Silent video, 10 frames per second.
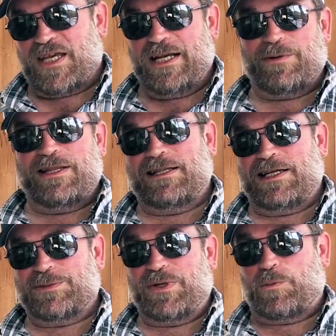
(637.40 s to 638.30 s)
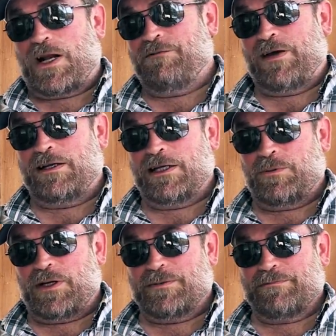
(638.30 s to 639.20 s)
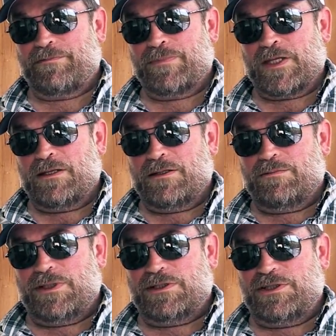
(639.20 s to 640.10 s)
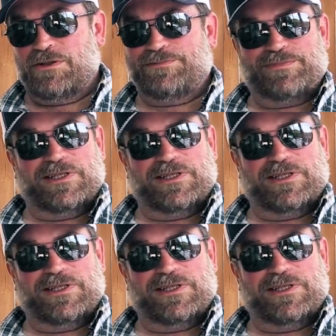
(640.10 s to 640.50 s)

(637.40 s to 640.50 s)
Anyway, that's been what I found anyway. But, you know,